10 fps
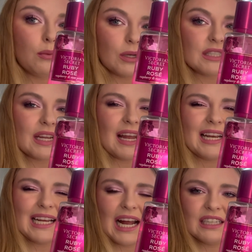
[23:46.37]
Once again,
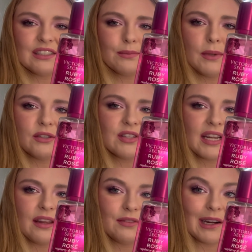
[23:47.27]
it kind of smells
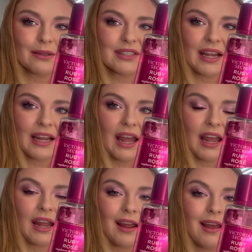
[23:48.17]
like if there was like
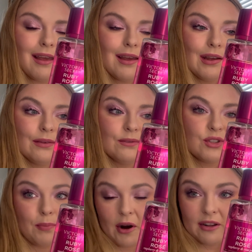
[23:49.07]
a
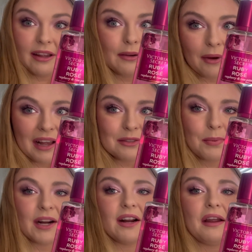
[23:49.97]
sparkling
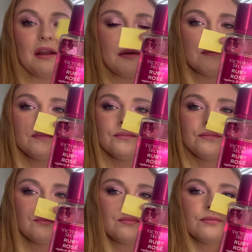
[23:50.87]
raspberry
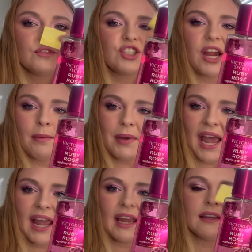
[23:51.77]

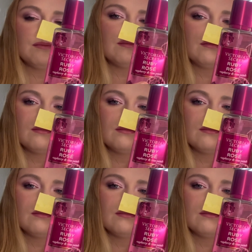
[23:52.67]
champagne.